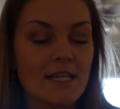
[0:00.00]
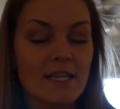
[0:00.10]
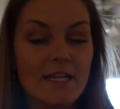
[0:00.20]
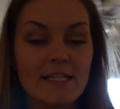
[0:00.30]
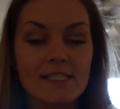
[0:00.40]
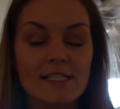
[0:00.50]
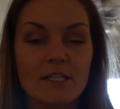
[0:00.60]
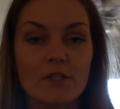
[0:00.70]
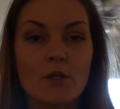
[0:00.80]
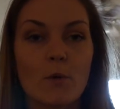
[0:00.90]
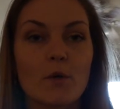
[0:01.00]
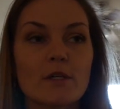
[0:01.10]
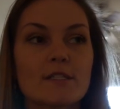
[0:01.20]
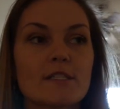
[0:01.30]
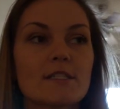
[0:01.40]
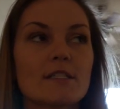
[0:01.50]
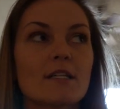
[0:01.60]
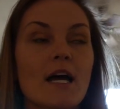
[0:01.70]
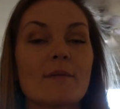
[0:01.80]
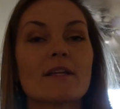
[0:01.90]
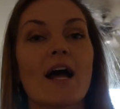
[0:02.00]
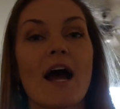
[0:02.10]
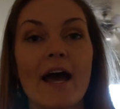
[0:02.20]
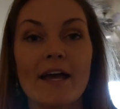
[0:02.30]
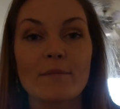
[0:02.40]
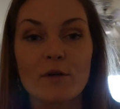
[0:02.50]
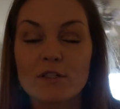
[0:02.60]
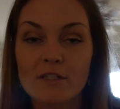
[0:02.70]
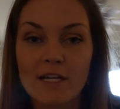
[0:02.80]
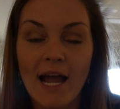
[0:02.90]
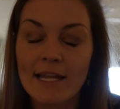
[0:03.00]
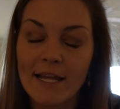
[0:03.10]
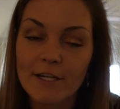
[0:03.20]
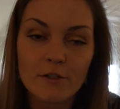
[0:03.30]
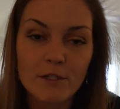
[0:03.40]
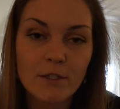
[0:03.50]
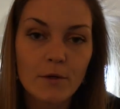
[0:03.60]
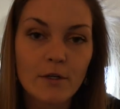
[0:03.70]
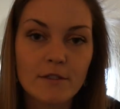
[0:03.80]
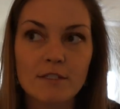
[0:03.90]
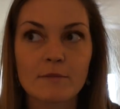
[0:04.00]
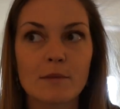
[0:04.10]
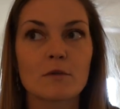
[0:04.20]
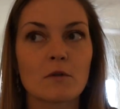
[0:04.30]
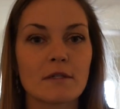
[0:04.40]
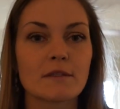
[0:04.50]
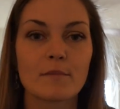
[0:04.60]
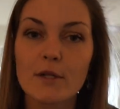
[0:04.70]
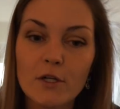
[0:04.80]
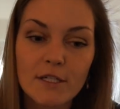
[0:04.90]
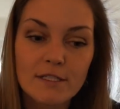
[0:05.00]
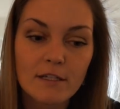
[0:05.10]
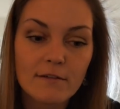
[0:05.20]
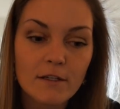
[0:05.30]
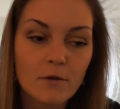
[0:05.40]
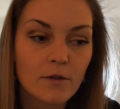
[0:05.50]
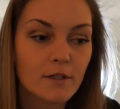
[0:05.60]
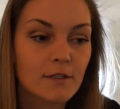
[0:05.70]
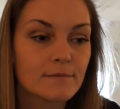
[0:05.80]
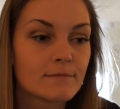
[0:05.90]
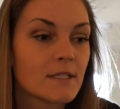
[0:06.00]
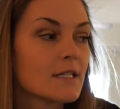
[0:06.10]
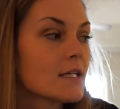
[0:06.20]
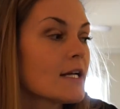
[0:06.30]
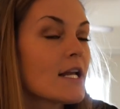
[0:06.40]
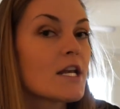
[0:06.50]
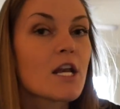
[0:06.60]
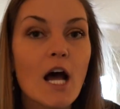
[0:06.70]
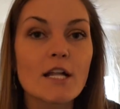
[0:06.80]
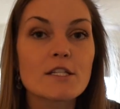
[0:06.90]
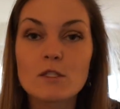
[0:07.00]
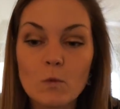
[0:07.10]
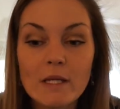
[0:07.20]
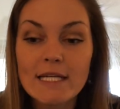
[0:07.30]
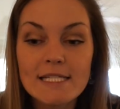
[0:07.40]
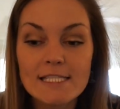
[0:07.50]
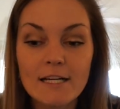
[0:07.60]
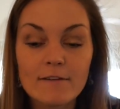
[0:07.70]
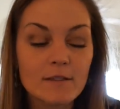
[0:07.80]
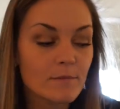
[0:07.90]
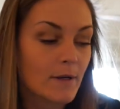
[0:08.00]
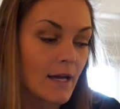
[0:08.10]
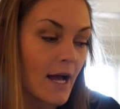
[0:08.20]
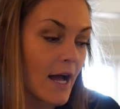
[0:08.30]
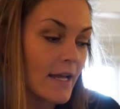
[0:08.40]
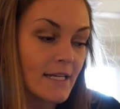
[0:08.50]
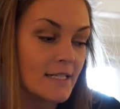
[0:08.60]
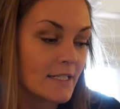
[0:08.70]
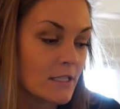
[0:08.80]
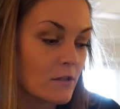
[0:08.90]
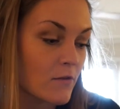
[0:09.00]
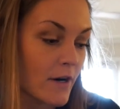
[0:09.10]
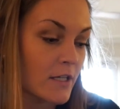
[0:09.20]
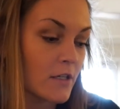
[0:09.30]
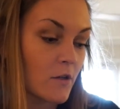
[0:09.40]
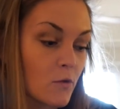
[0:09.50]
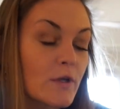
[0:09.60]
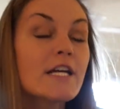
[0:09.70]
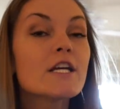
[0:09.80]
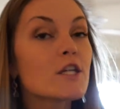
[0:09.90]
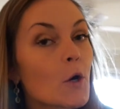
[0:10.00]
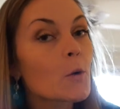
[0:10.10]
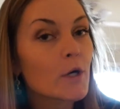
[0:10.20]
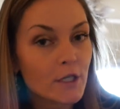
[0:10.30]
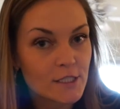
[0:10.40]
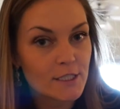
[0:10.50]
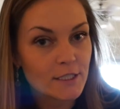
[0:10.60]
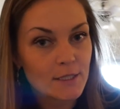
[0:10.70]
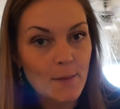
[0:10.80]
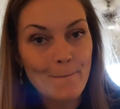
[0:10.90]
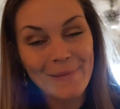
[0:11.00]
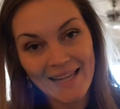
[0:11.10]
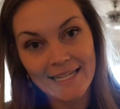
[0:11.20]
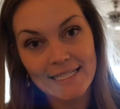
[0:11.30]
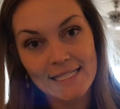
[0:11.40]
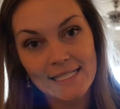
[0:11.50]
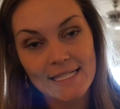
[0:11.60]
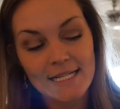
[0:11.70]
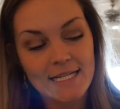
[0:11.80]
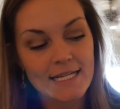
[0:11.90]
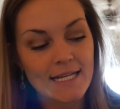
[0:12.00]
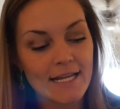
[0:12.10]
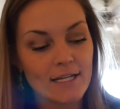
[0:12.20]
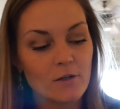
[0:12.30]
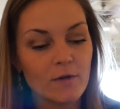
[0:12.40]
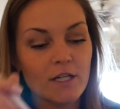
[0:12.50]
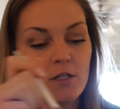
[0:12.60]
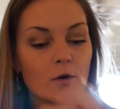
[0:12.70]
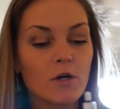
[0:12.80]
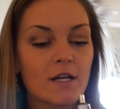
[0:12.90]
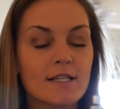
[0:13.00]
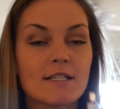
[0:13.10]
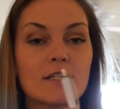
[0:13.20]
This yogurt, I mean, I personally like Greek yogurt. Some people don't like the bitterness of it or the non-sweetness of it, but I can eat Greek yogurt plain. And Greek yogurt is a